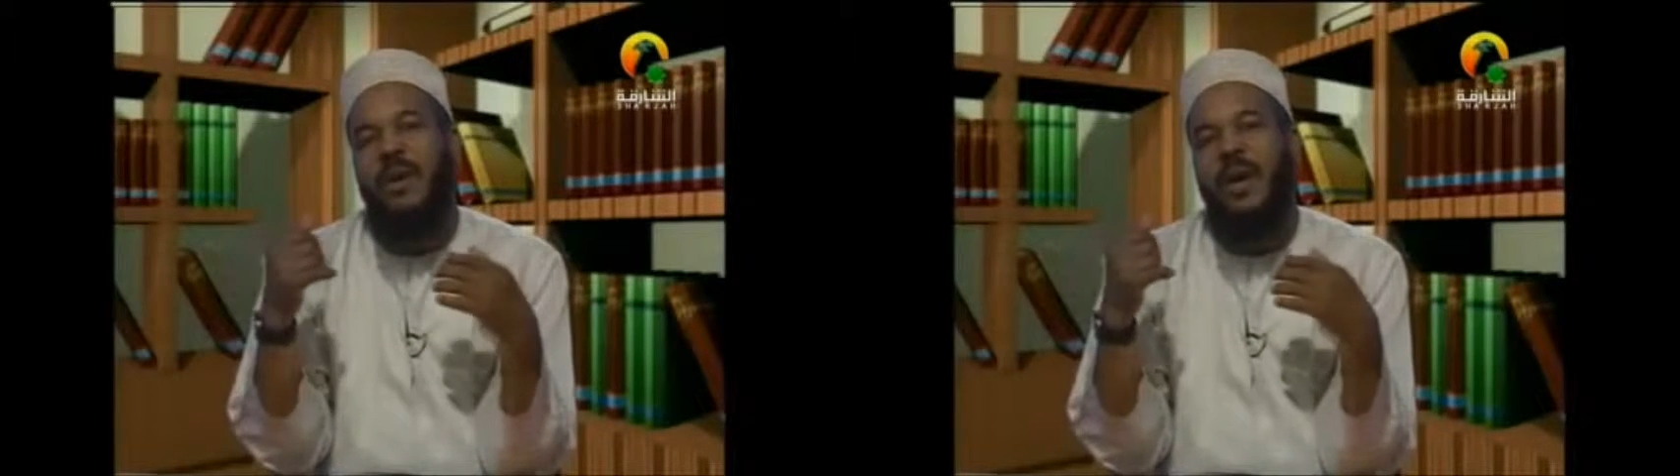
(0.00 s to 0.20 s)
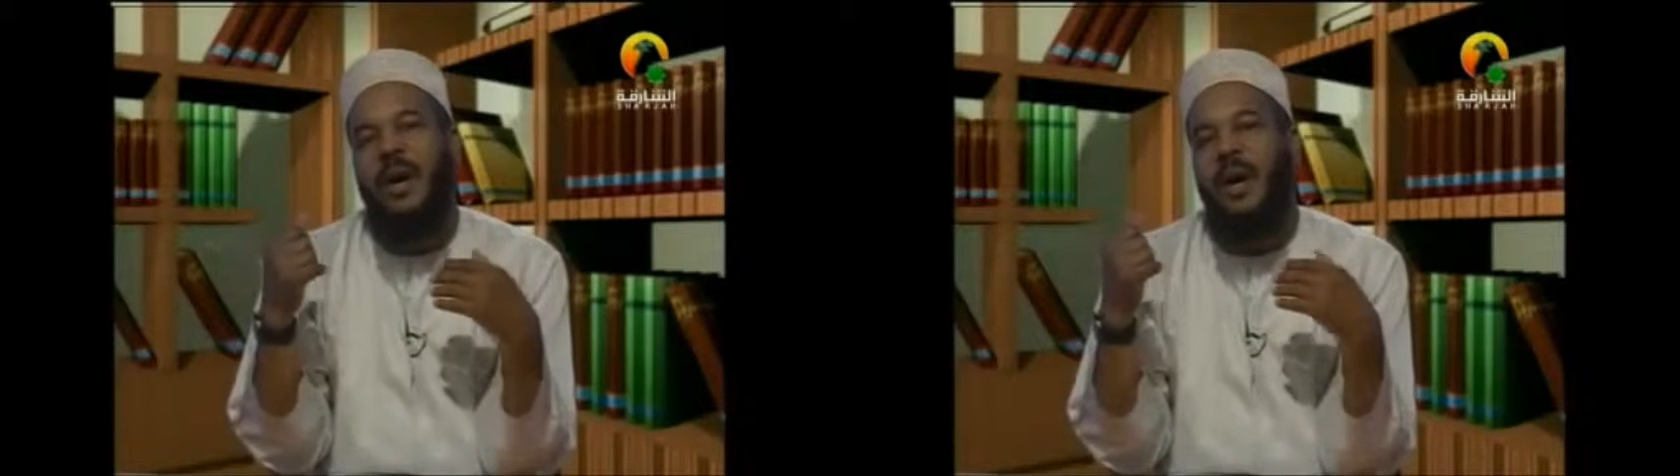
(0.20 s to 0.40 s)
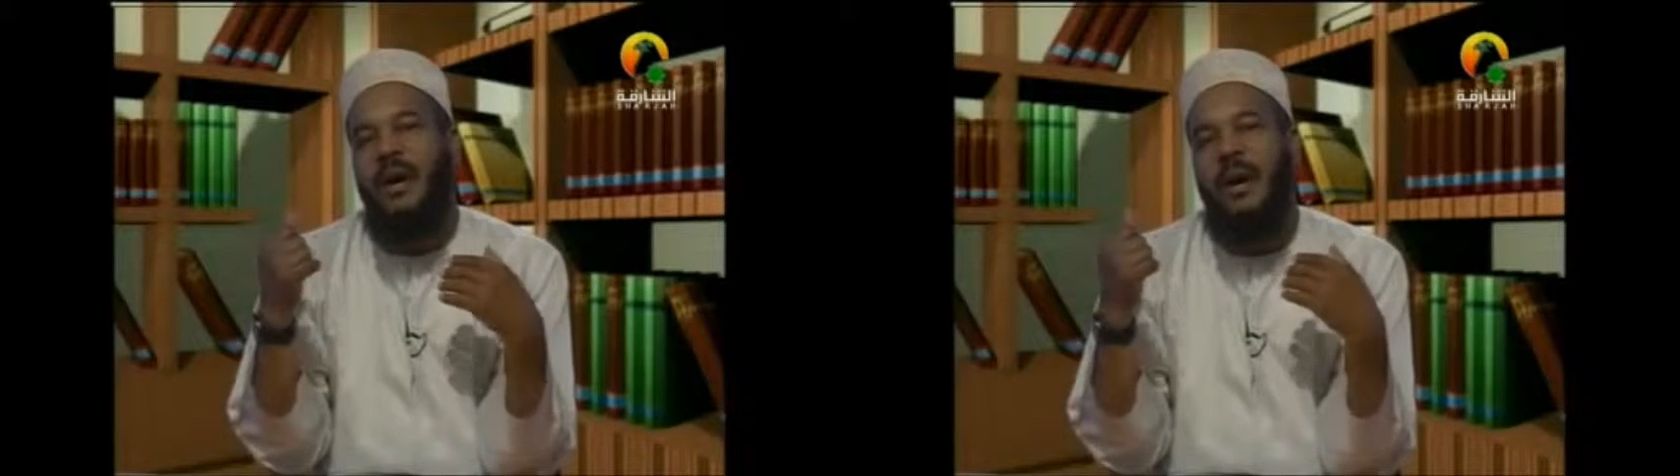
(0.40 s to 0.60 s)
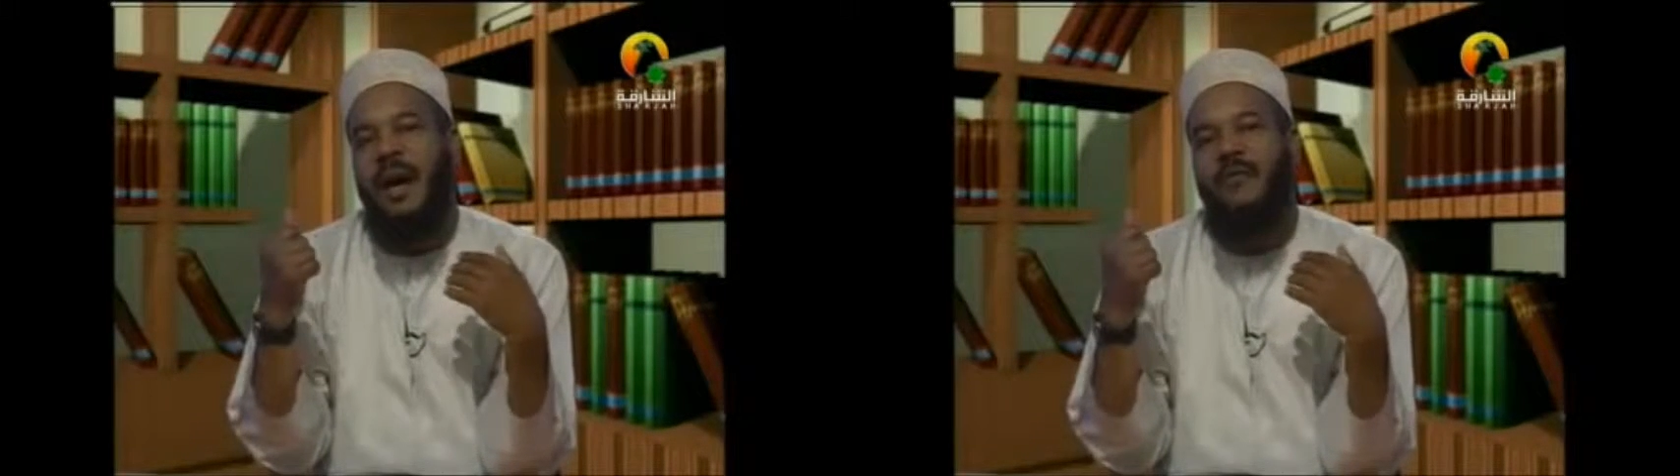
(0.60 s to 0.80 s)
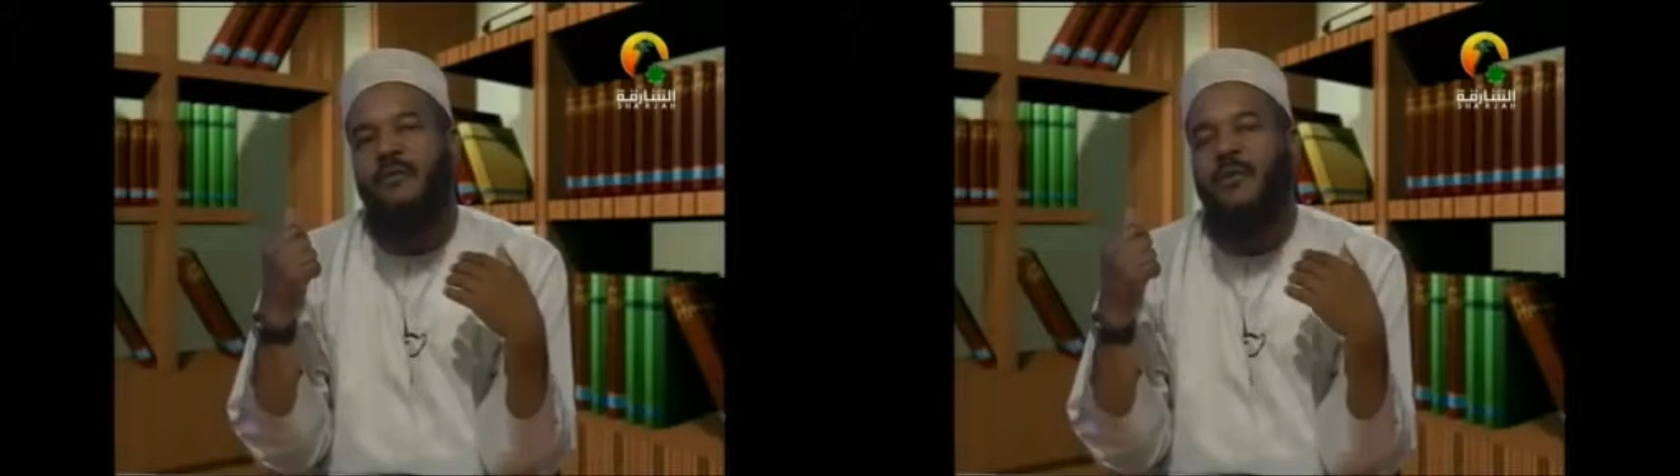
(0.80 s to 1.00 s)

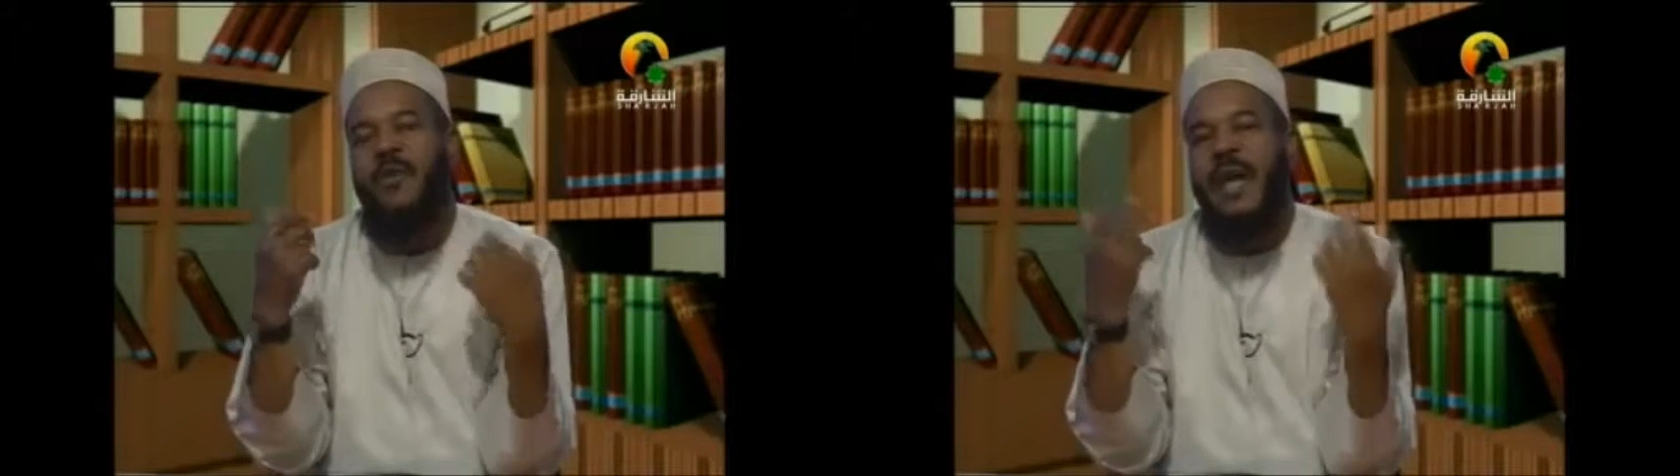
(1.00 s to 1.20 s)
have movie